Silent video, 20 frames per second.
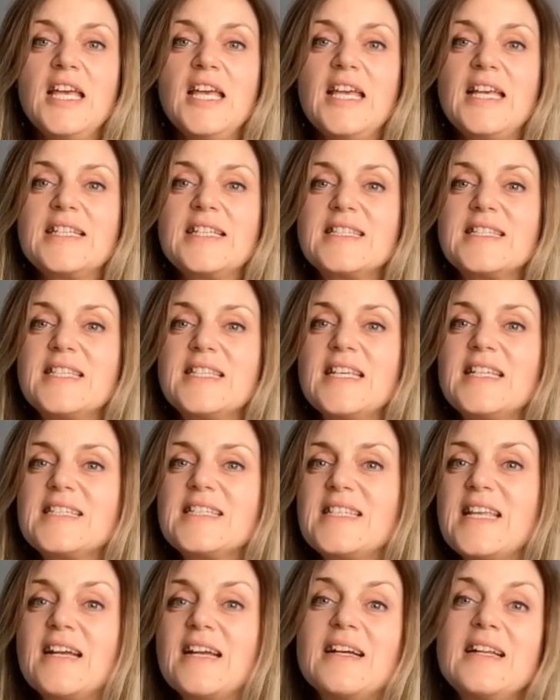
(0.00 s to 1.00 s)
it's
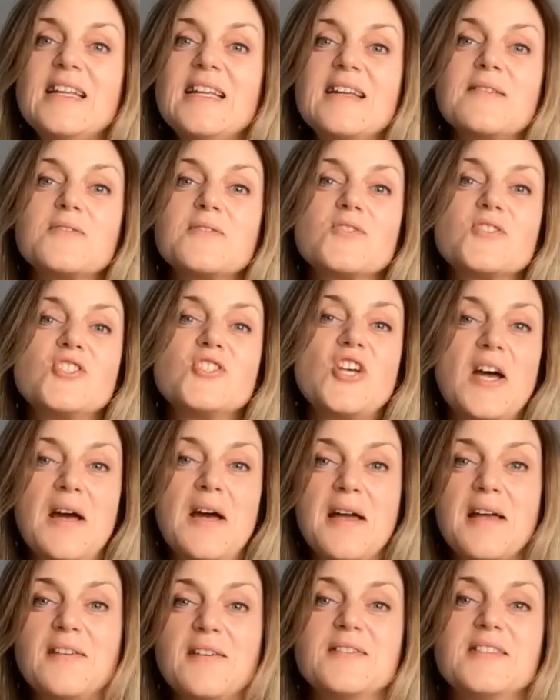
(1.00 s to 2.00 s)
their little
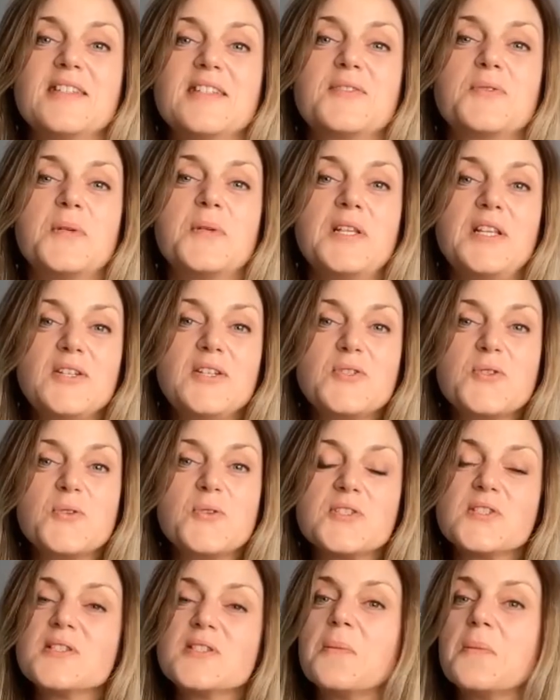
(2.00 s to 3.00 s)
child that we need to
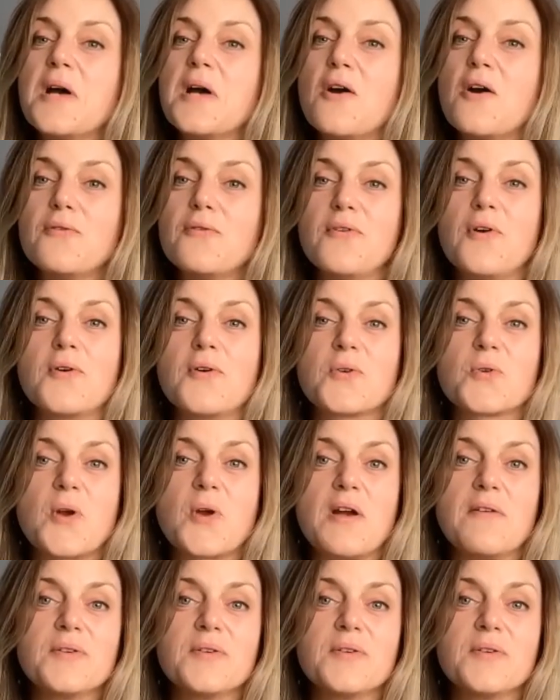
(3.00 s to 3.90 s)
somehow photograph,